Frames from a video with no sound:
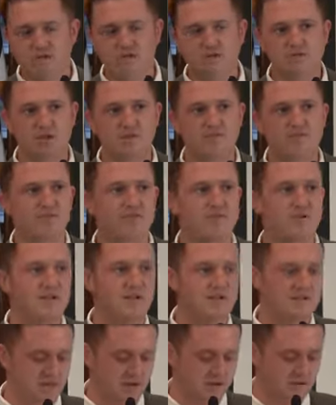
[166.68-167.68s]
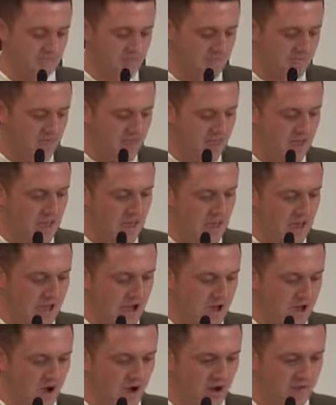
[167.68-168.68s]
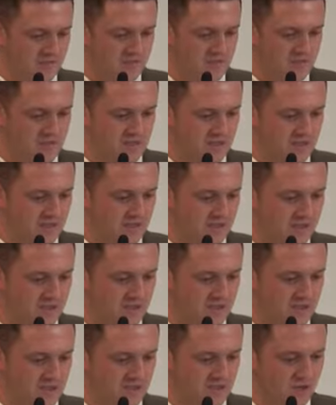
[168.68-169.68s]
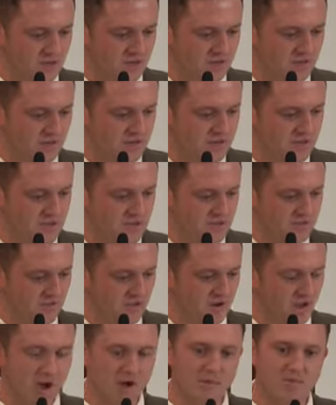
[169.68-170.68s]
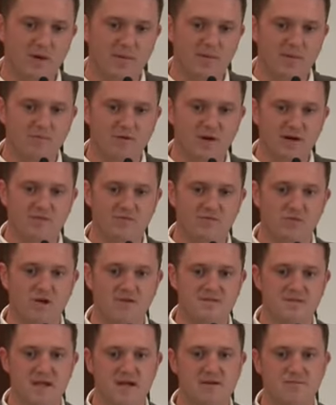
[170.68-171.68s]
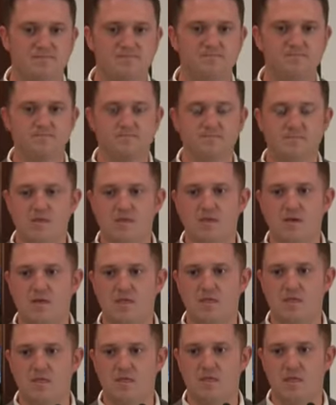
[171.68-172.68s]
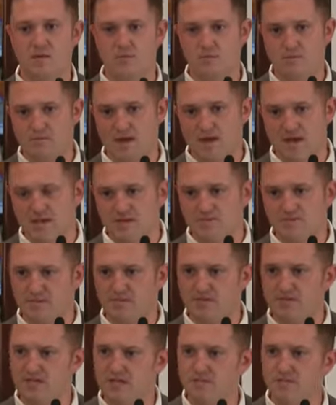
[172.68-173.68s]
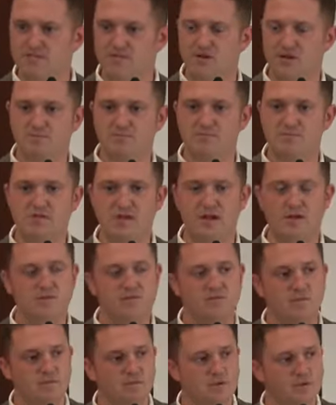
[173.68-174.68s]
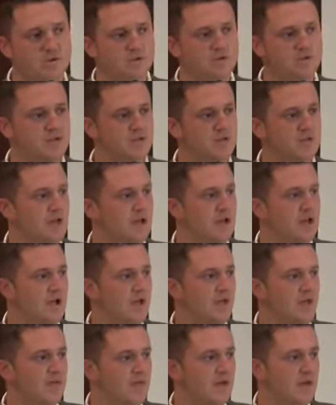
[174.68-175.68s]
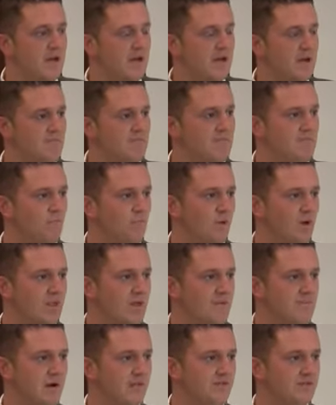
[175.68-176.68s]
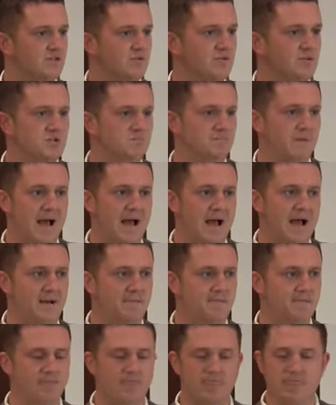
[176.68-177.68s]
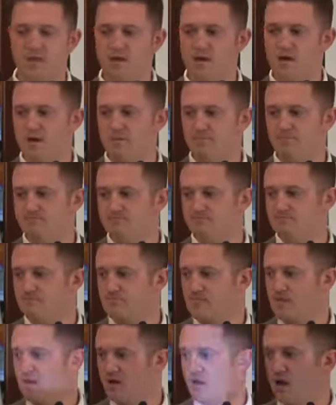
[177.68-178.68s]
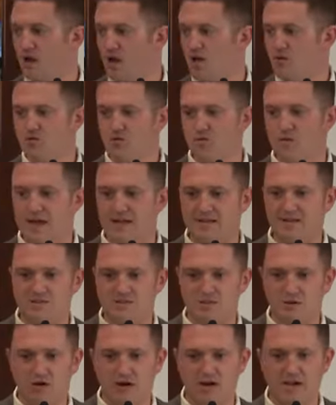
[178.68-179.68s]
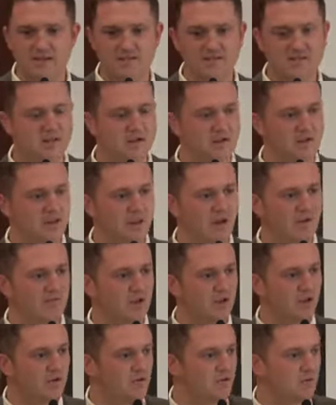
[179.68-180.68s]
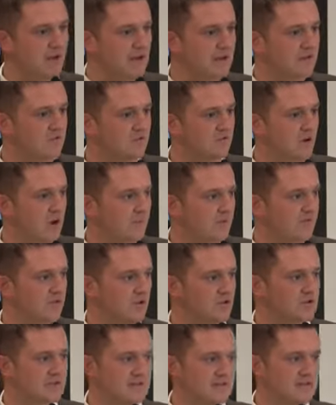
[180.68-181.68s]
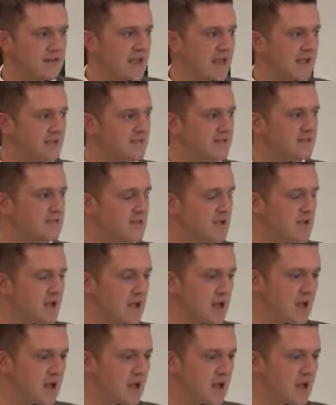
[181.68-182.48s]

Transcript: just over 3 years ago, after soldiers were on a homecoming parade for our town. They were met, as Pamela said, with shouts of abuse. One of their mothers was spat at. A local lad had died, another local lad who grew up with lost his legs.